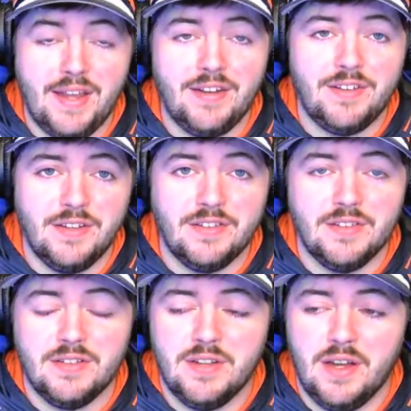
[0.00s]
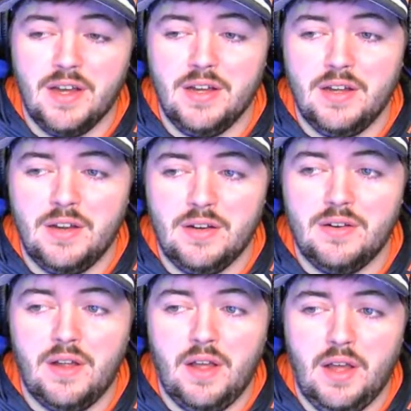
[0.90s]
season
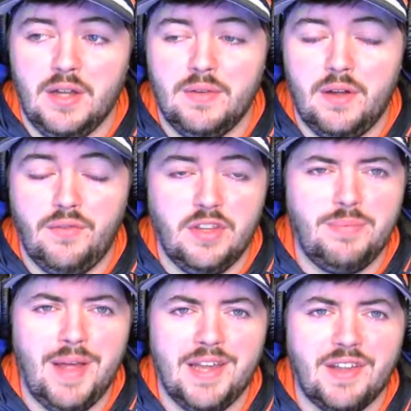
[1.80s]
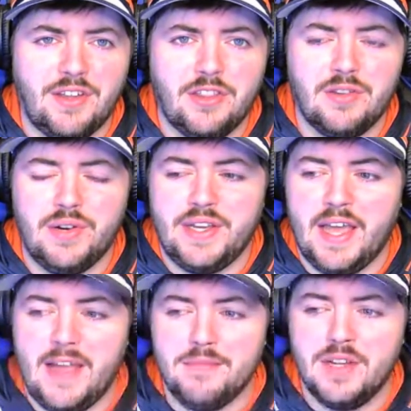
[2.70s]
over these past 3
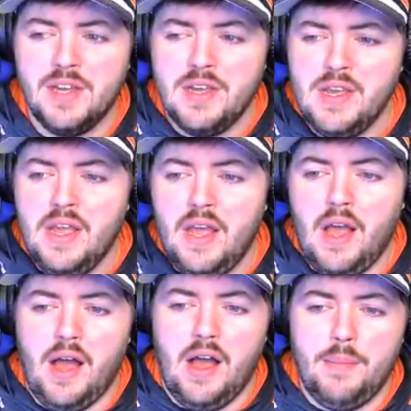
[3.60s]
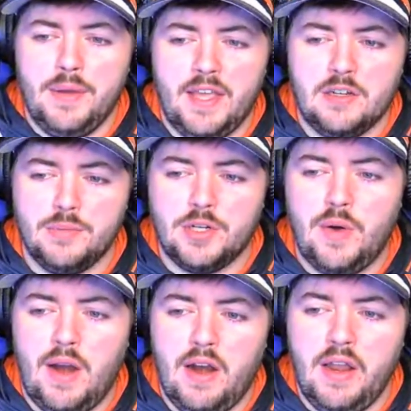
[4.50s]
games. But Kika
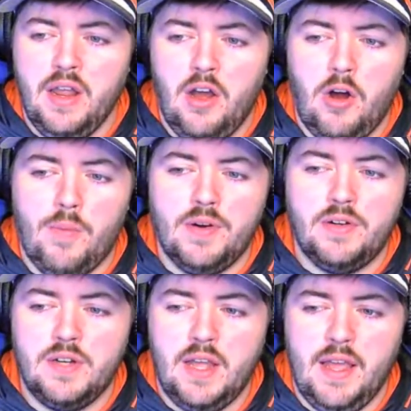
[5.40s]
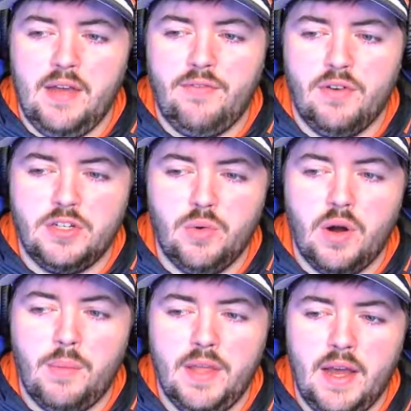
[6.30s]
McCrary homered for a 2
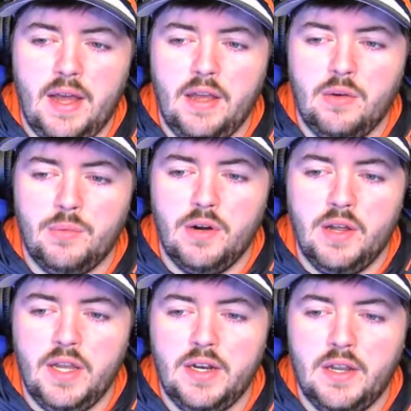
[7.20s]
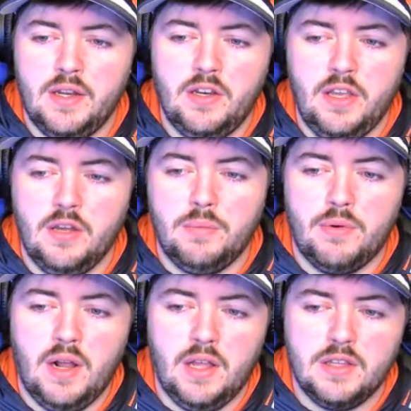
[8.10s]
RBI home run. Nia
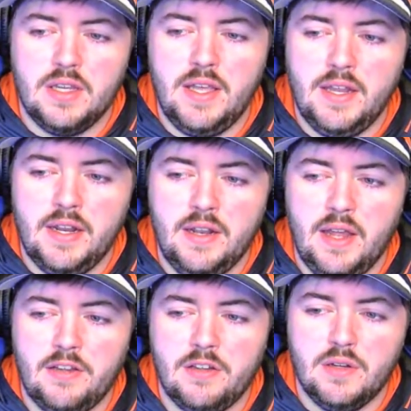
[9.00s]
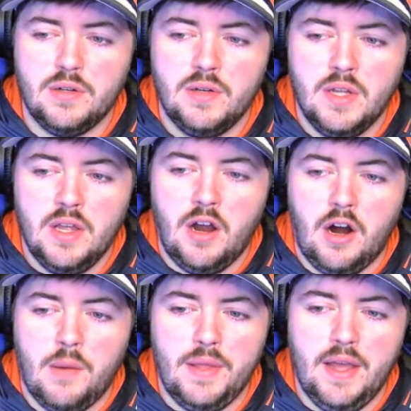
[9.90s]
Peralta hit a nice little
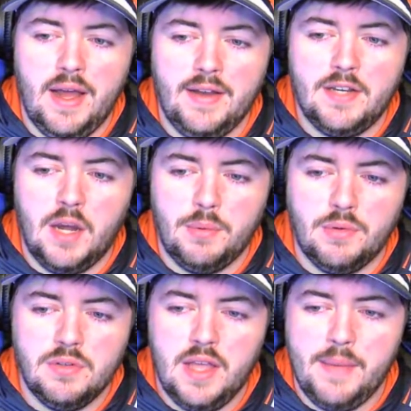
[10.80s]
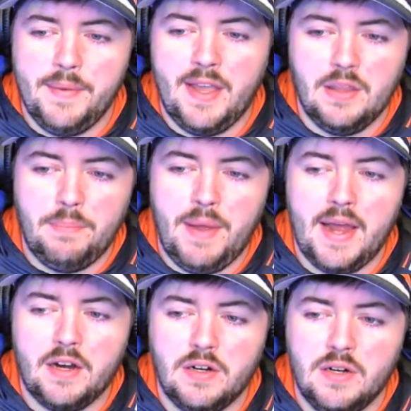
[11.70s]
RBI double, and Michaela
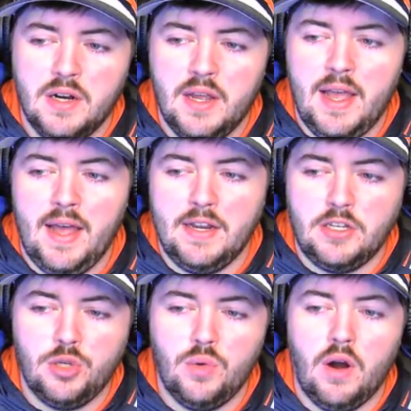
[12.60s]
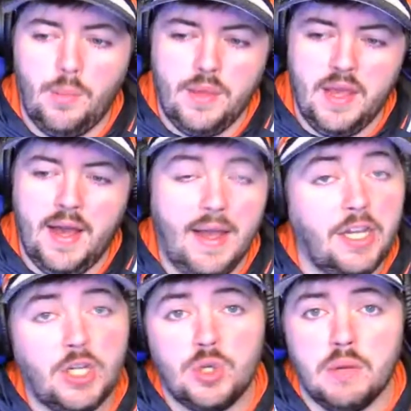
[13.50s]
Packer had a 2 RBI
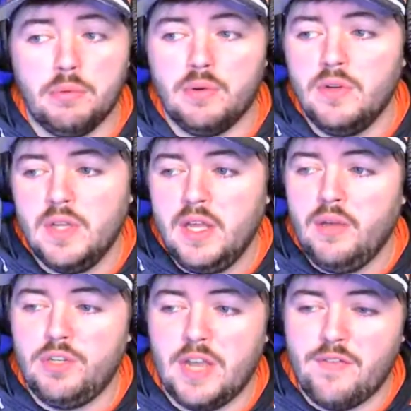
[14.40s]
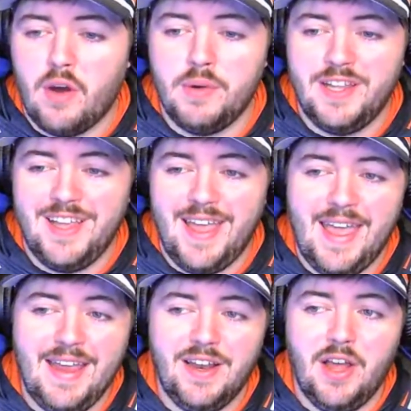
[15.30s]
triple, which gave Auburn the
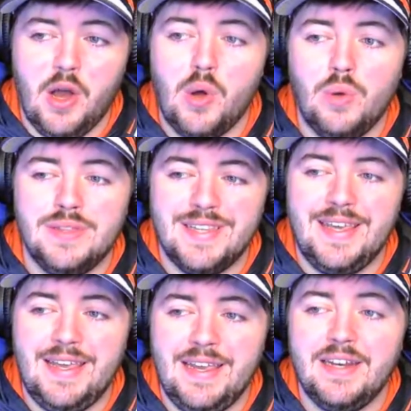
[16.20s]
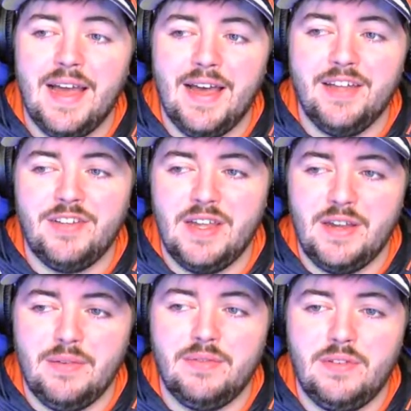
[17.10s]
8-0 lead as
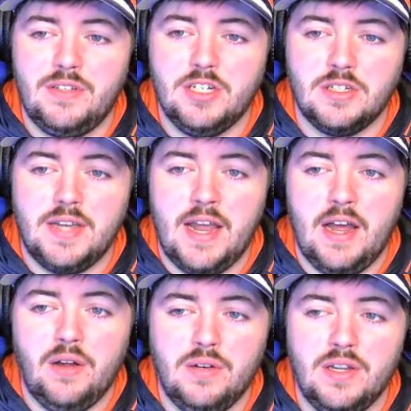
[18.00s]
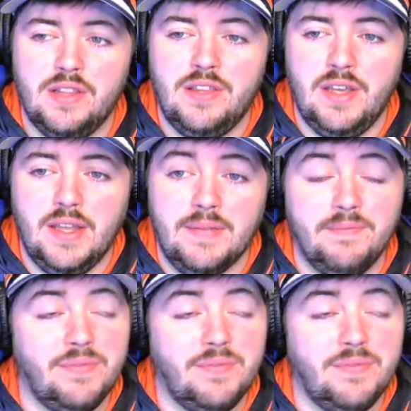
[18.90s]
they took down the